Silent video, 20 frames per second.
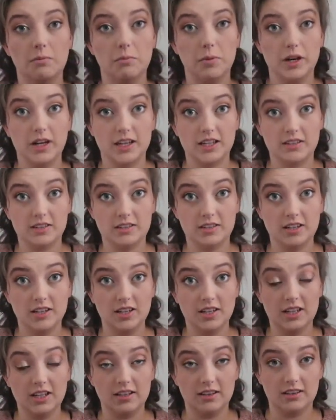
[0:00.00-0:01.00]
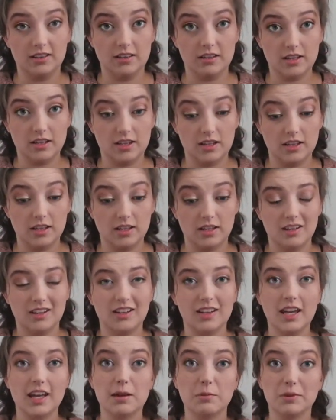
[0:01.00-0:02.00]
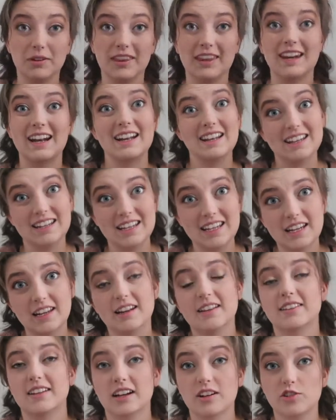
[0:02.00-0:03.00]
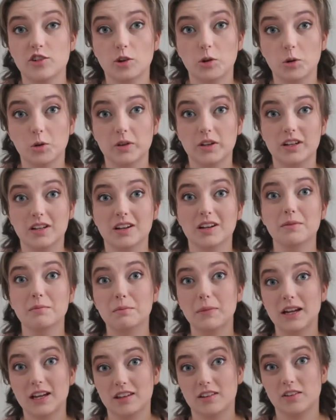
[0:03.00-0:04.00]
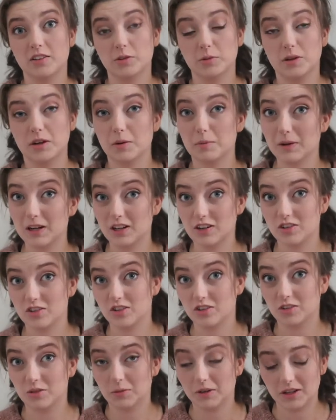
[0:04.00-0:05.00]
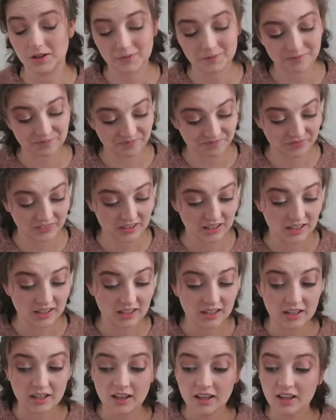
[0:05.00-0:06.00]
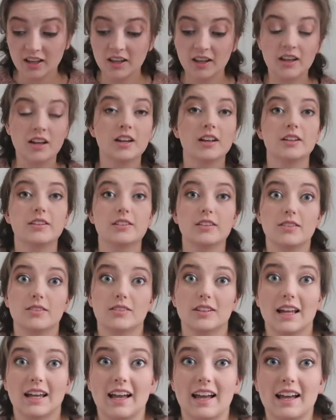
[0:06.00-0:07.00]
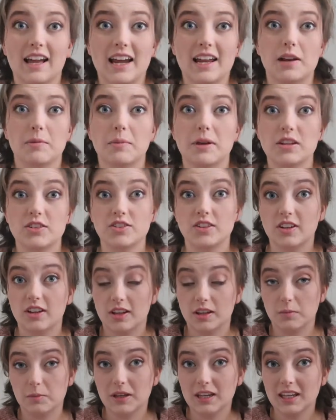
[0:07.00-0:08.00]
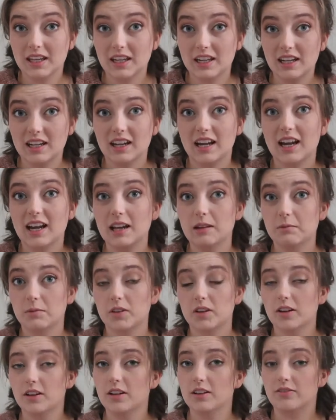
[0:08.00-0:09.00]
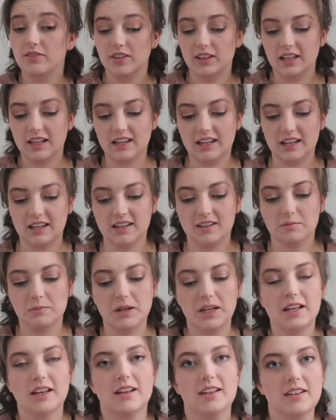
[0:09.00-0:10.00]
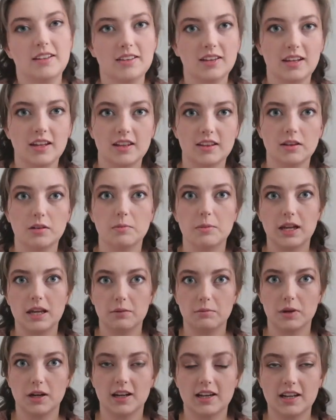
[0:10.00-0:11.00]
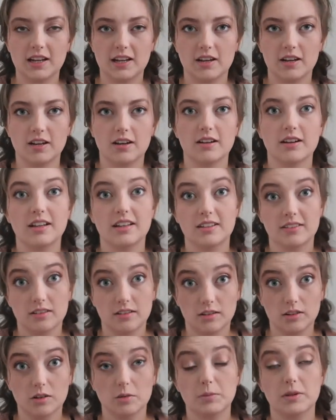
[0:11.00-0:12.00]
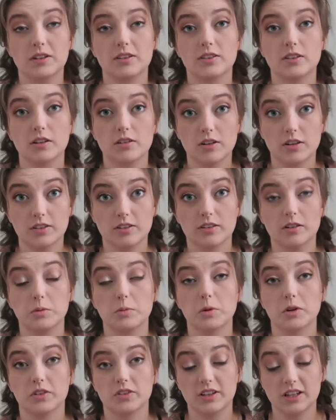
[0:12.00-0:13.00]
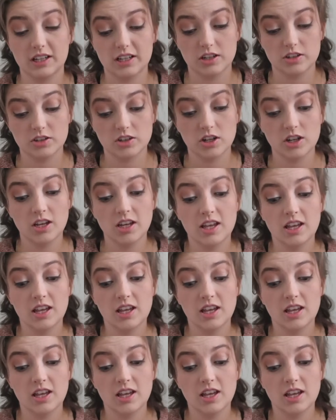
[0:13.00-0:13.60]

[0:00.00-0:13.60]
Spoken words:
But the cable that I need is actually holding my other sweater, my nurtured sweater. So like I kind of mentioned in the beginning, I'm starting to feel like because the main body here is a little bit slower, it's a little more sluggish,